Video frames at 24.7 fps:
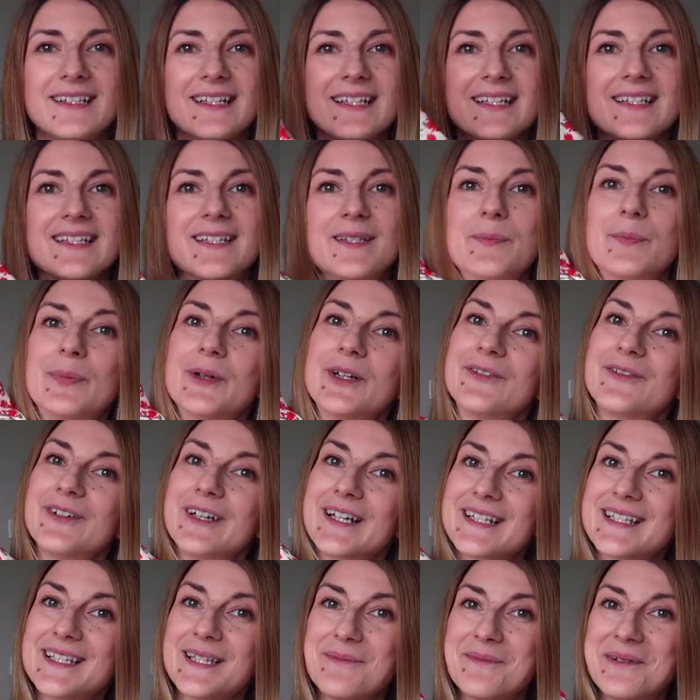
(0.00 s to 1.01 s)
it's the
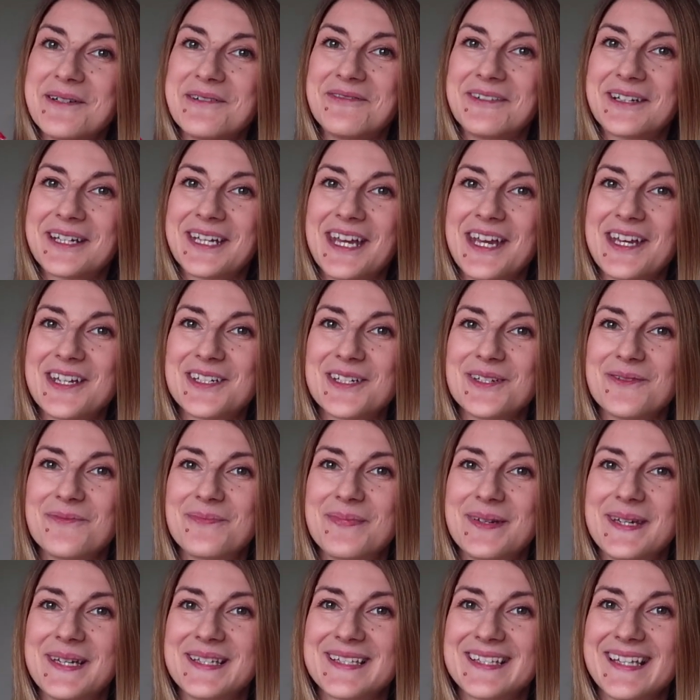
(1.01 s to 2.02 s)
perfect summer vacation
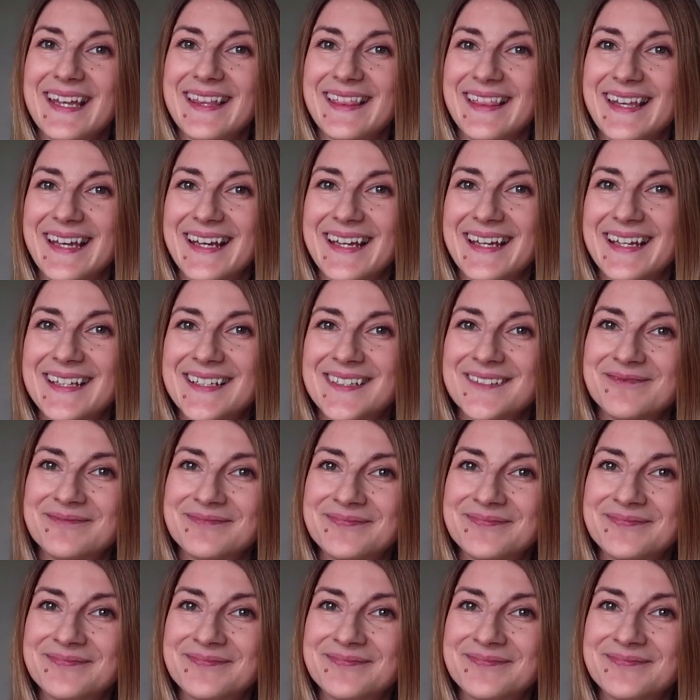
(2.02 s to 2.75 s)
piece, I think.